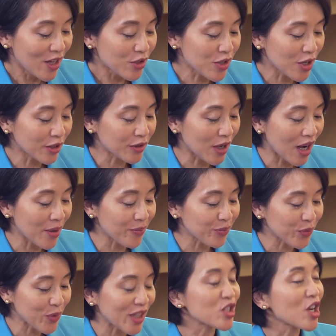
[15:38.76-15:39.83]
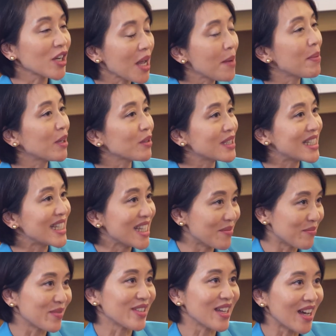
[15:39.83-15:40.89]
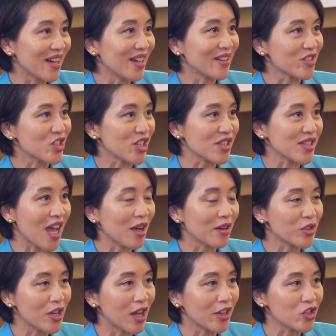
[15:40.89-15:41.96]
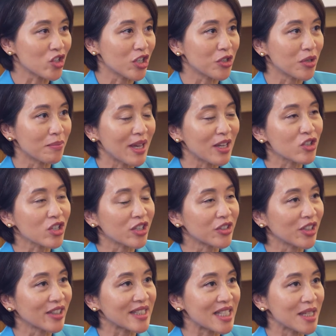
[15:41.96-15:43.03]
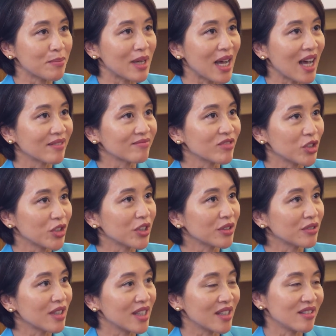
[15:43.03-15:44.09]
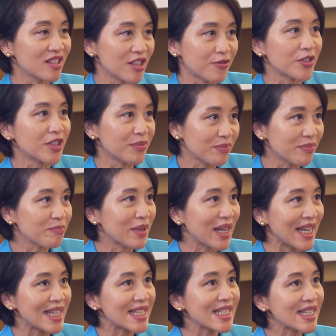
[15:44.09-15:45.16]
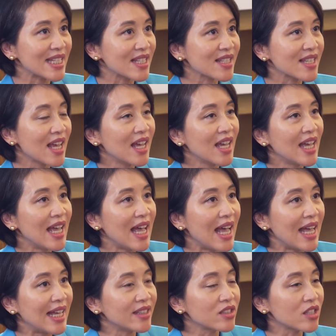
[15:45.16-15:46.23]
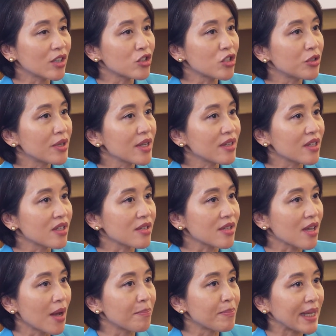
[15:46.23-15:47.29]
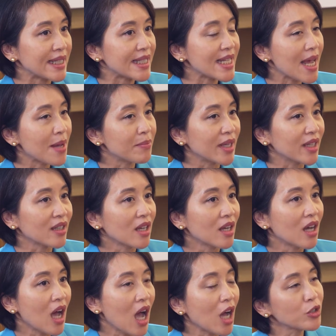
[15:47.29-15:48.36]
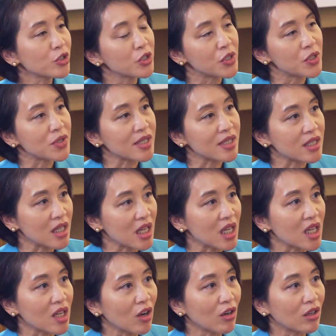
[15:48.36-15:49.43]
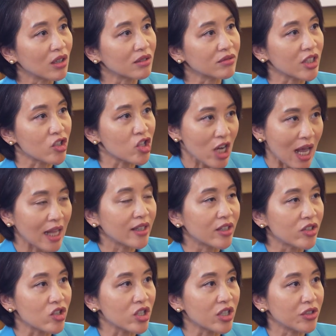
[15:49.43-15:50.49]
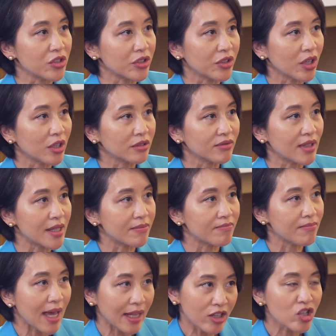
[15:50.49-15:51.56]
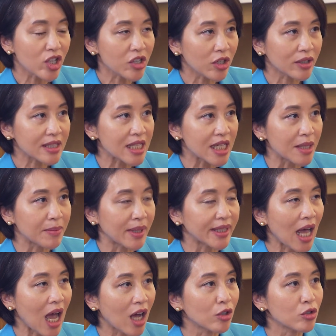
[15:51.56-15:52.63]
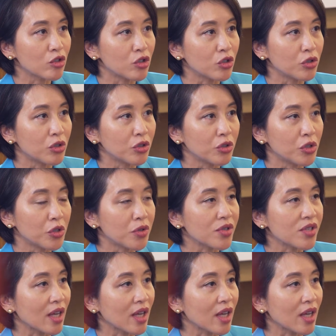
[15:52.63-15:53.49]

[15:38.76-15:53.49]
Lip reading: So we are talking about team just now. Jean, you mentioned your team, in different places, and during this pandemic, how do you see the challenge, in managing your team, and how do you use